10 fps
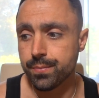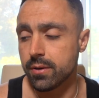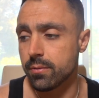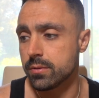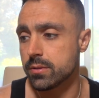
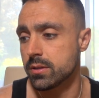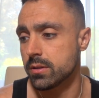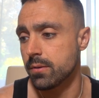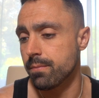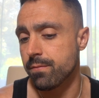there
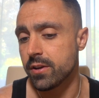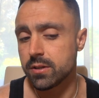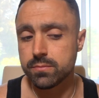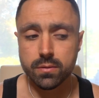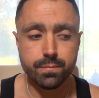was
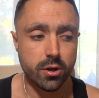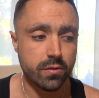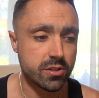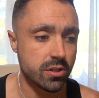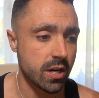victims on
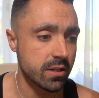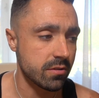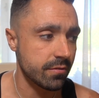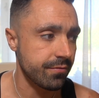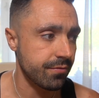both
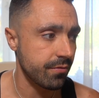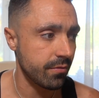sides of